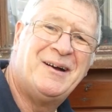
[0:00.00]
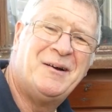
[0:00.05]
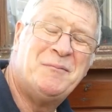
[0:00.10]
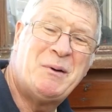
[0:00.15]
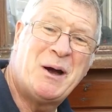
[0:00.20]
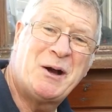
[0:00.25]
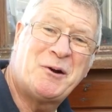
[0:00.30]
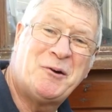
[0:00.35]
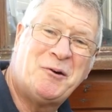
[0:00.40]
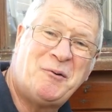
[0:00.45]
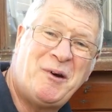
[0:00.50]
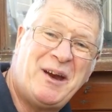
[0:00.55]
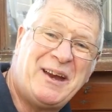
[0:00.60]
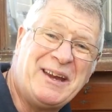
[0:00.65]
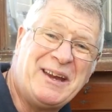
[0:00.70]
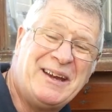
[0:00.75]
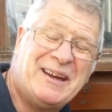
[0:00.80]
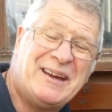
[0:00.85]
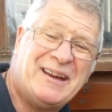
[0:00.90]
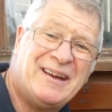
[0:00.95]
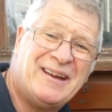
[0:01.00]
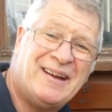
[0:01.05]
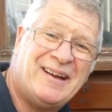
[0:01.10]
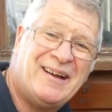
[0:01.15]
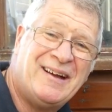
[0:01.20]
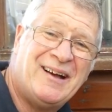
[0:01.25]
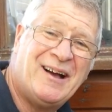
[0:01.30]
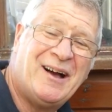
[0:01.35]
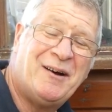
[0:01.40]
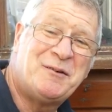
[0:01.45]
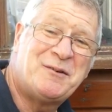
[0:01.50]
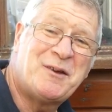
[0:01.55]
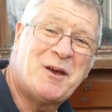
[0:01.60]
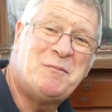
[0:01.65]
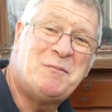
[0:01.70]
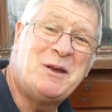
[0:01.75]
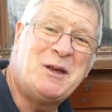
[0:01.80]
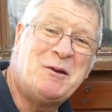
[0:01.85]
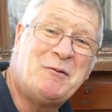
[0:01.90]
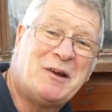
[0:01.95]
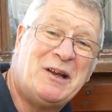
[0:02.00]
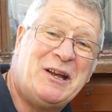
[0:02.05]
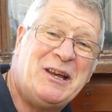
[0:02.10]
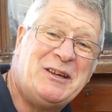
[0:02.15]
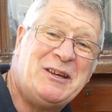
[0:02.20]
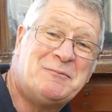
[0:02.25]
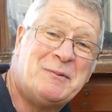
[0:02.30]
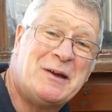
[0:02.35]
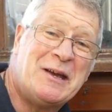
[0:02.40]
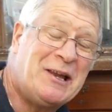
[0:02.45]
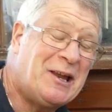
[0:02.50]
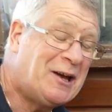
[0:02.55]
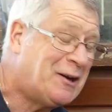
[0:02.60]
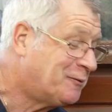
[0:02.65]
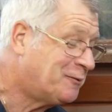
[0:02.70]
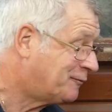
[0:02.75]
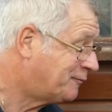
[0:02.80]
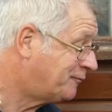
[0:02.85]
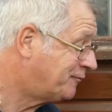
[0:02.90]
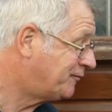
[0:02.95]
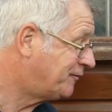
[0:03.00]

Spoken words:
Back already? I was hoping you were going to leave me alone.